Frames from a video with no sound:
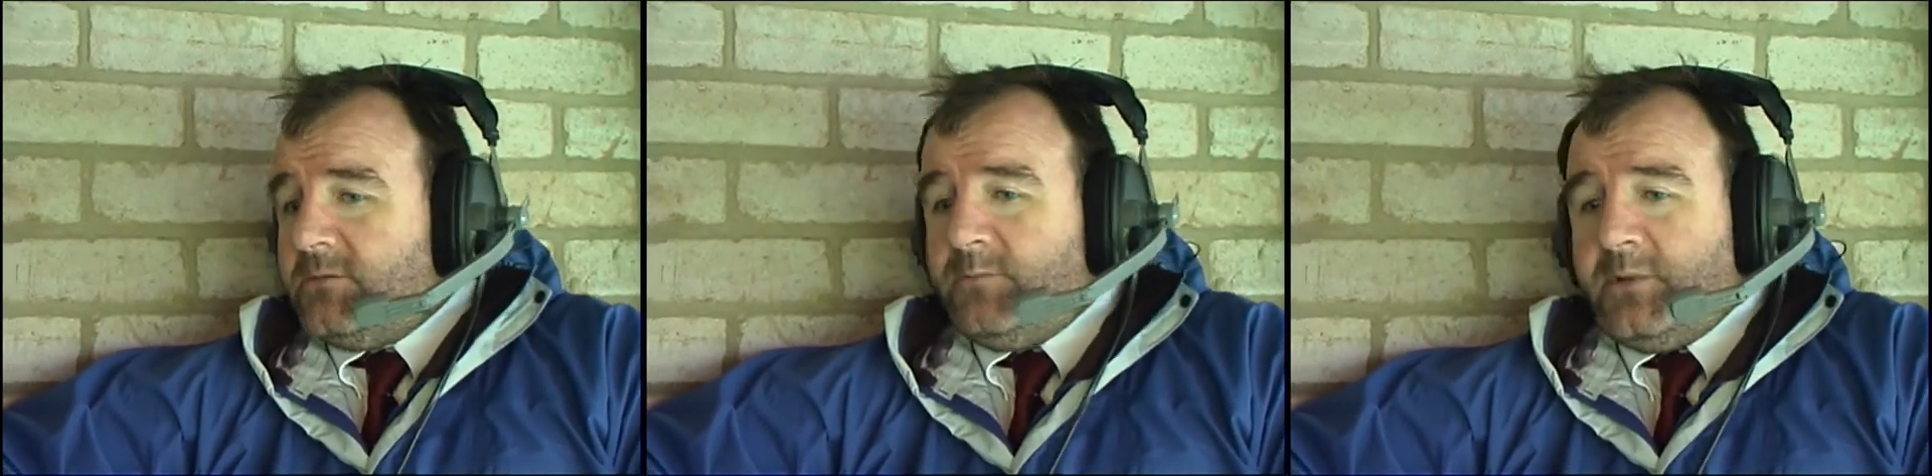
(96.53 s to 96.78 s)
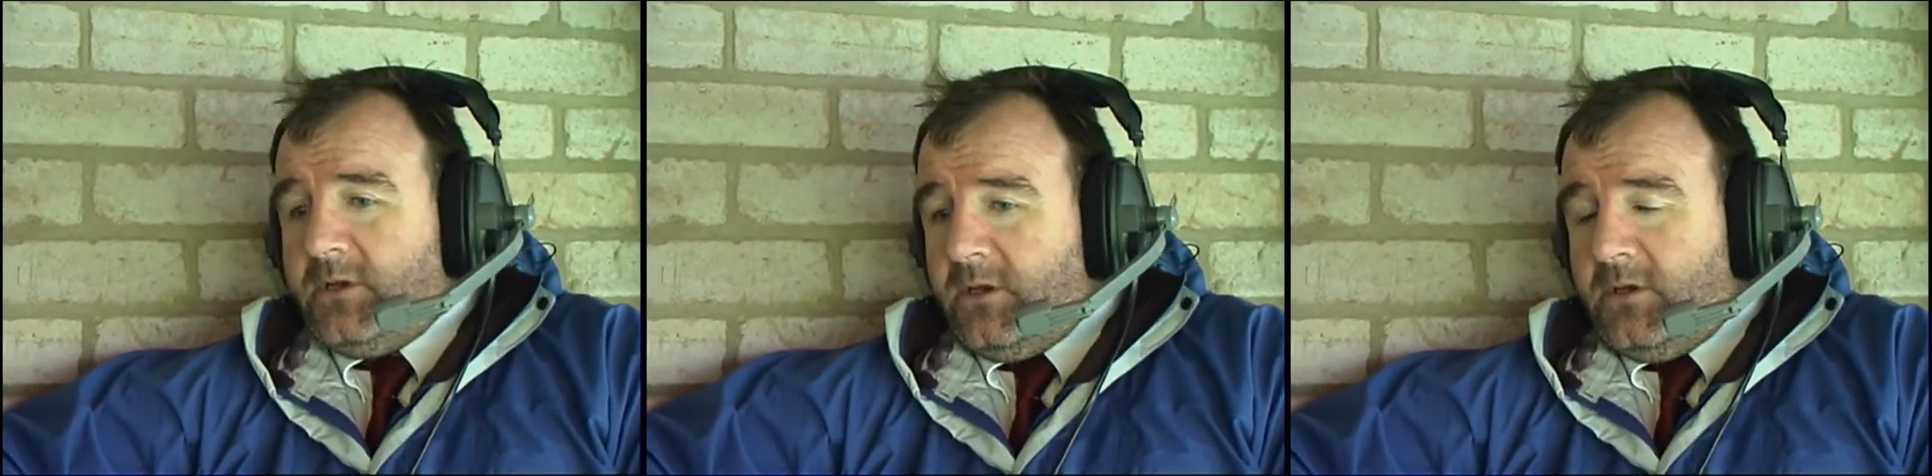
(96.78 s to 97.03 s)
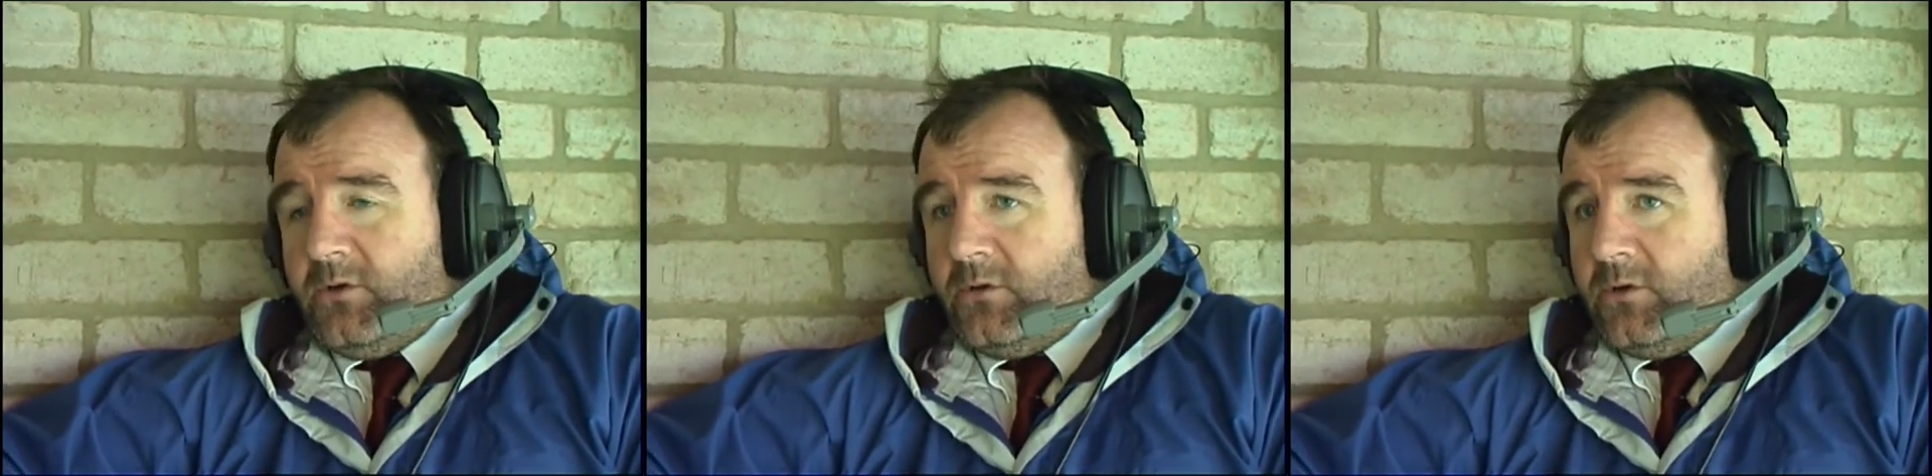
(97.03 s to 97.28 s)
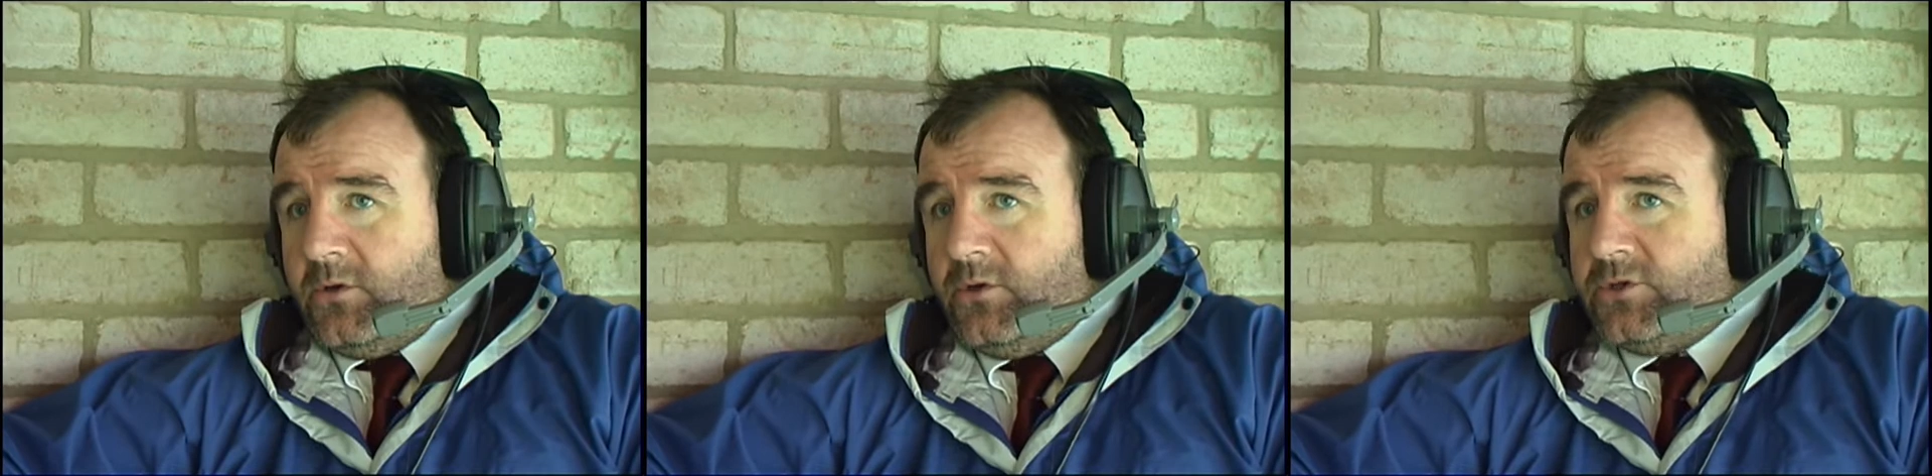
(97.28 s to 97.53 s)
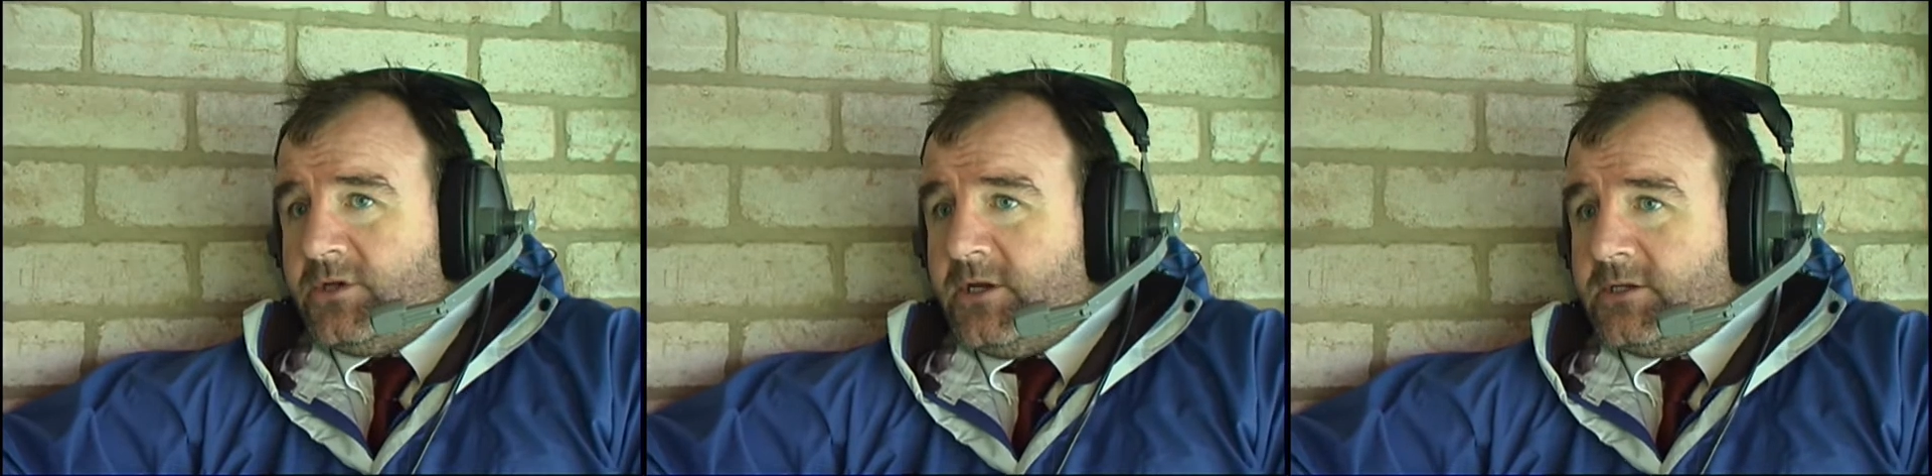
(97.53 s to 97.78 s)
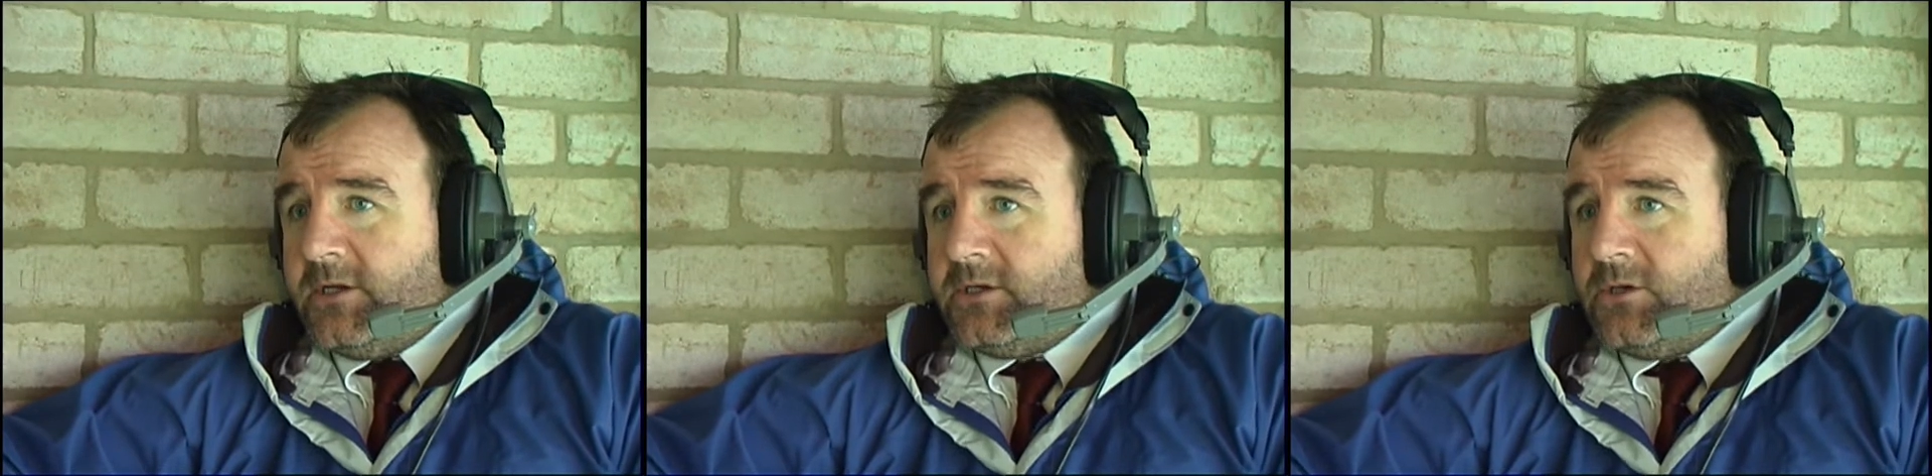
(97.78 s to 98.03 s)
but you know, not using that
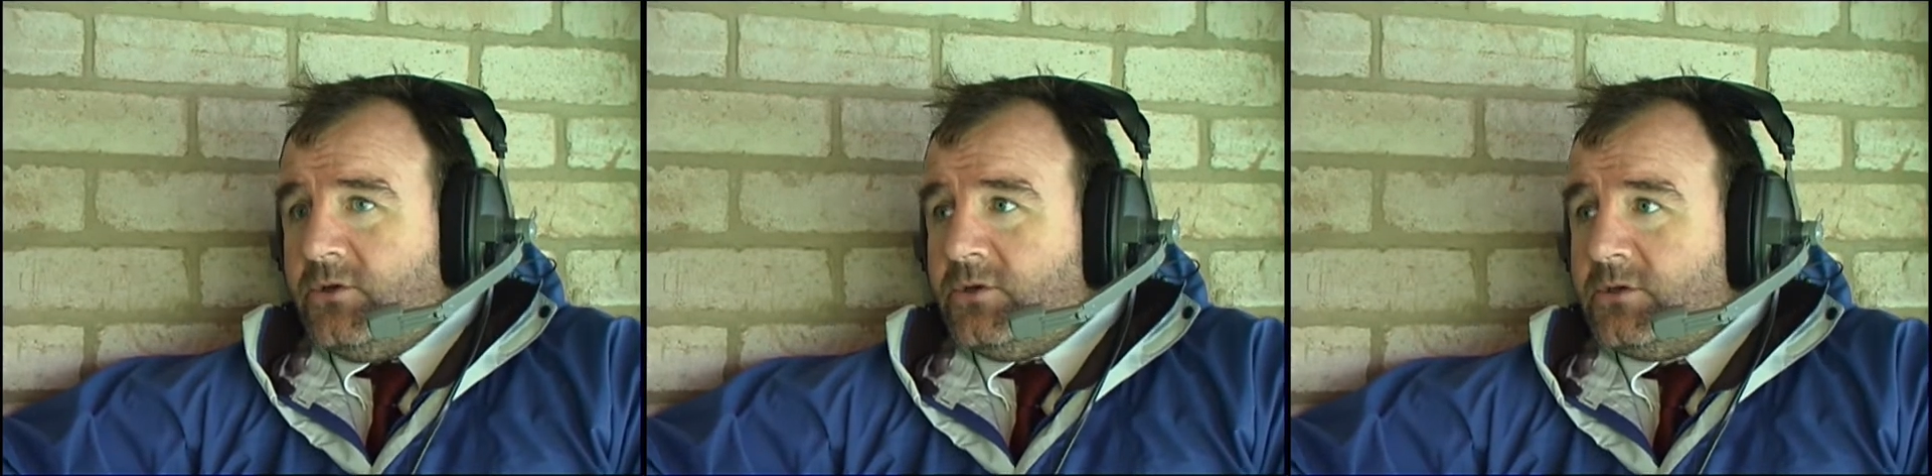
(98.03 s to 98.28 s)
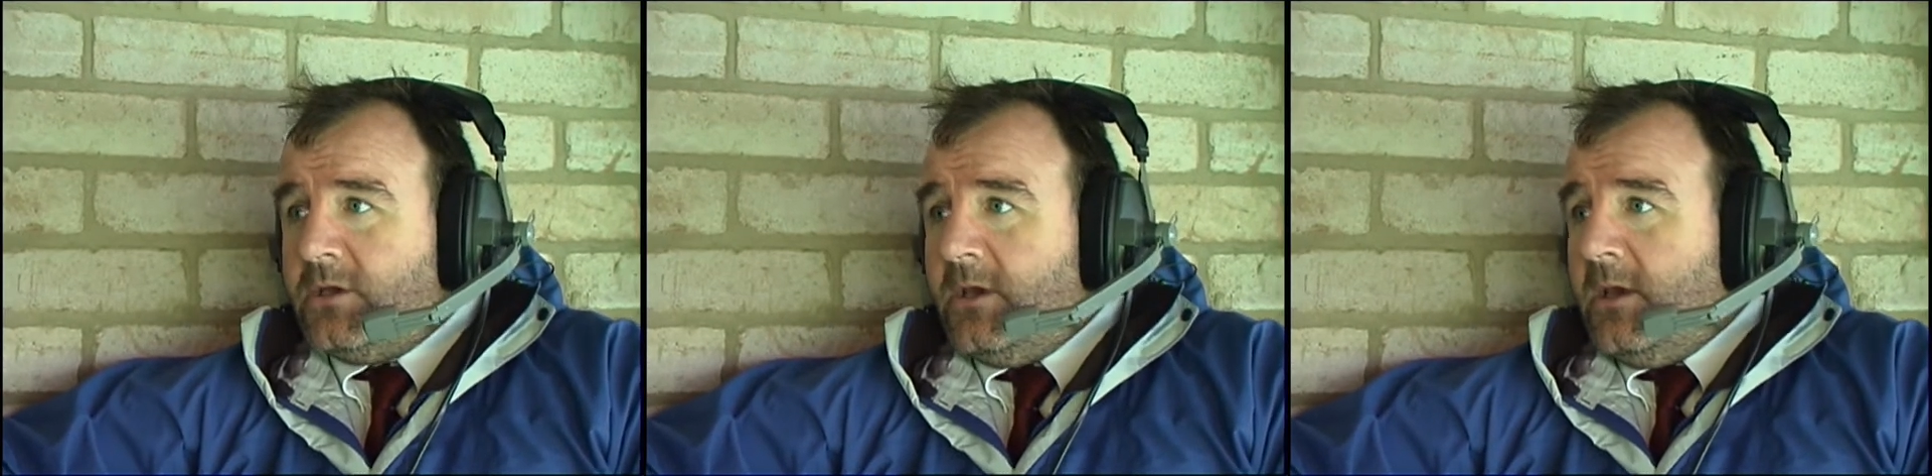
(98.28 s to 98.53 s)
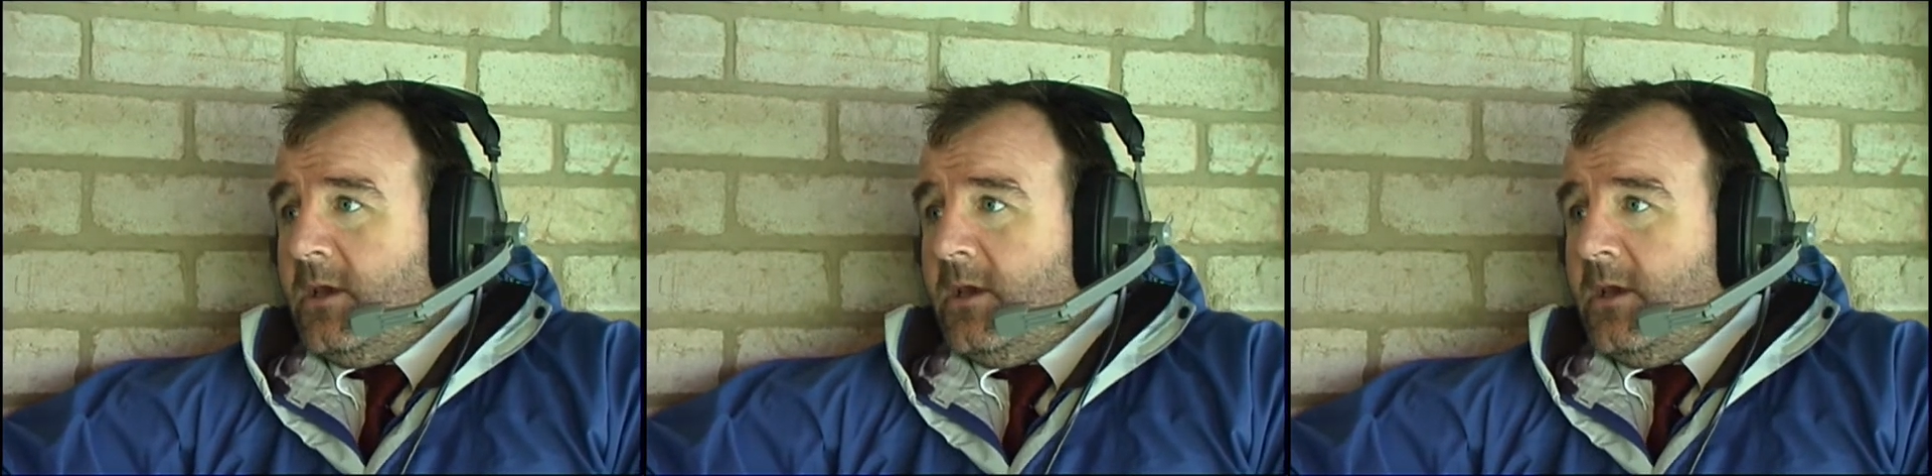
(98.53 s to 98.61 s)
as an excuse.